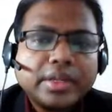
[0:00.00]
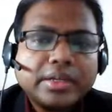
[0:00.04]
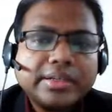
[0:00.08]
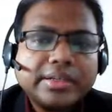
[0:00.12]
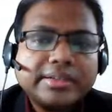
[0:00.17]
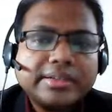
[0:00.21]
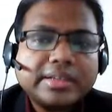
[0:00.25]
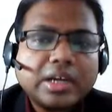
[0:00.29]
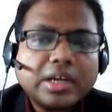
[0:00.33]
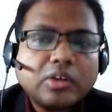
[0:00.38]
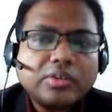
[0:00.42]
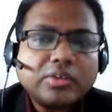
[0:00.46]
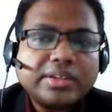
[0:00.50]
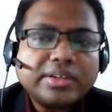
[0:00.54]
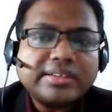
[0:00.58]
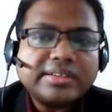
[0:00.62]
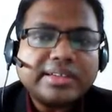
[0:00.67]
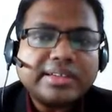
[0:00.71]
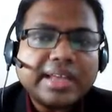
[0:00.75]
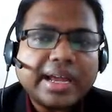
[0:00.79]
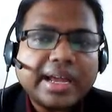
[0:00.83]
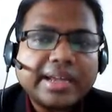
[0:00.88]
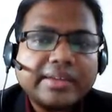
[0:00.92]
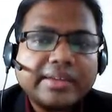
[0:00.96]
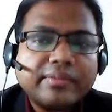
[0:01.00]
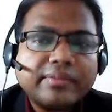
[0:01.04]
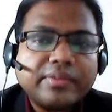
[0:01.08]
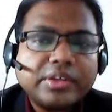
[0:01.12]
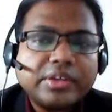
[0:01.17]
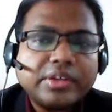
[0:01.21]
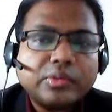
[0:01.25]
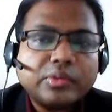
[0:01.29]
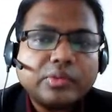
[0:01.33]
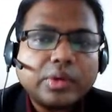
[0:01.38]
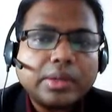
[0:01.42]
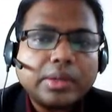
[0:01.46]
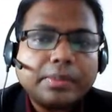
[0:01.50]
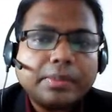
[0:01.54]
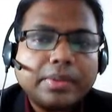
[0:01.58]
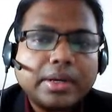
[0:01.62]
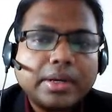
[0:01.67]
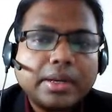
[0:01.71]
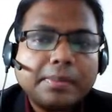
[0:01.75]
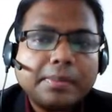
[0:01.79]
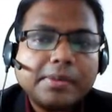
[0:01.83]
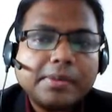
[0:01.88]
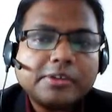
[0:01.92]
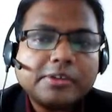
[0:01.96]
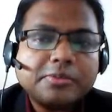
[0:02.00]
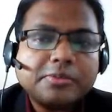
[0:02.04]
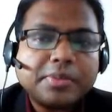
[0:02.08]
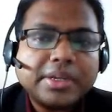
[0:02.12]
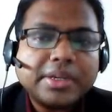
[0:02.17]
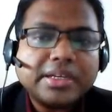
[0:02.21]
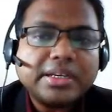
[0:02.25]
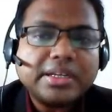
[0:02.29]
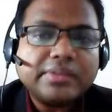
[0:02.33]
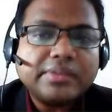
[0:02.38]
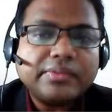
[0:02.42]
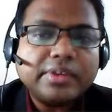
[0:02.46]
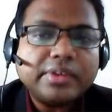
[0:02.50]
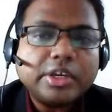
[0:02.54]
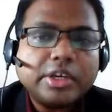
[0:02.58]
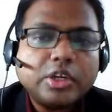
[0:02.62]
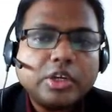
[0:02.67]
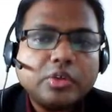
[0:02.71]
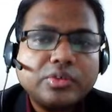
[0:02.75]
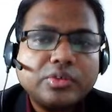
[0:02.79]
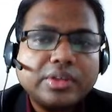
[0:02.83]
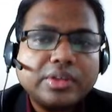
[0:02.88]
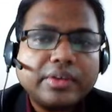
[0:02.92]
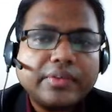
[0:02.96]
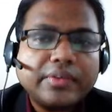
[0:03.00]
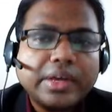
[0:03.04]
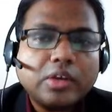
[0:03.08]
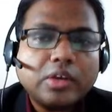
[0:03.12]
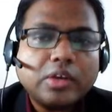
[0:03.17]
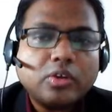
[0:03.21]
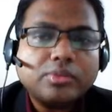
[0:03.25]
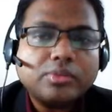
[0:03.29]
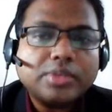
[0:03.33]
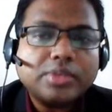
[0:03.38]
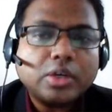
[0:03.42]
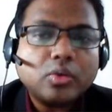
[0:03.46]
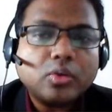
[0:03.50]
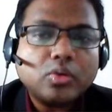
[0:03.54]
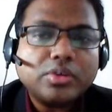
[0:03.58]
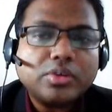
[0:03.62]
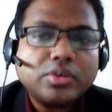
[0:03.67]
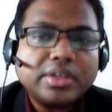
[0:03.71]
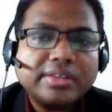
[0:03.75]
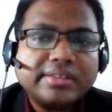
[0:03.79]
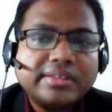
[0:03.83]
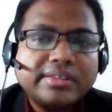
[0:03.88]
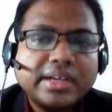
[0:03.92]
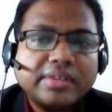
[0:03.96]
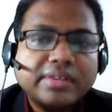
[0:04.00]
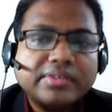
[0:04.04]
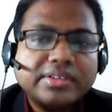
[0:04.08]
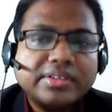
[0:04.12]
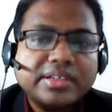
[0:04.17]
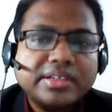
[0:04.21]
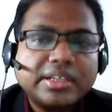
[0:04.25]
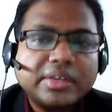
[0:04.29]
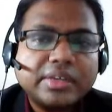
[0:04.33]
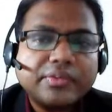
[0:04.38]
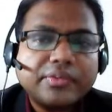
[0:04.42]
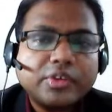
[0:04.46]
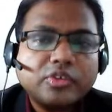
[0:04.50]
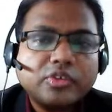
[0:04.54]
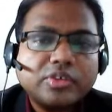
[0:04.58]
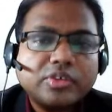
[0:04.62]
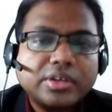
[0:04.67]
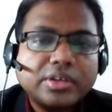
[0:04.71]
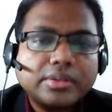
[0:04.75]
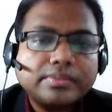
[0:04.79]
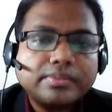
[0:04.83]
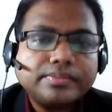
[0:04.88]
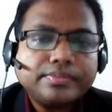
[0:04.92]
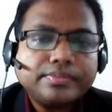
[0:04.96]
Discount is like visual perspective, reduce the value of the goods and service in the future.